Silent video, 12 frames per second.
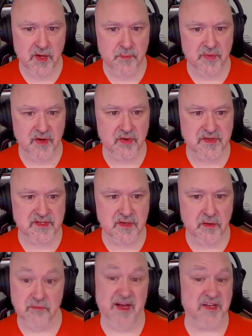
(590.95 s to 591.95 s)
because
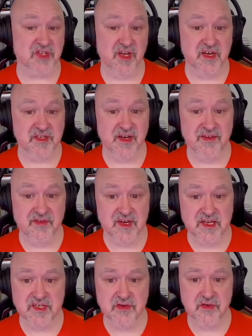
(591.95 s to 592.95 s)
Actually, I don't even
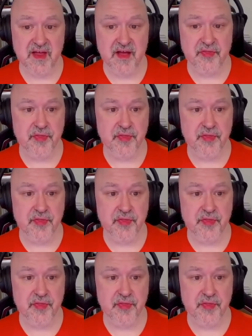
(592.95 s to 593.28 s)
need to do that.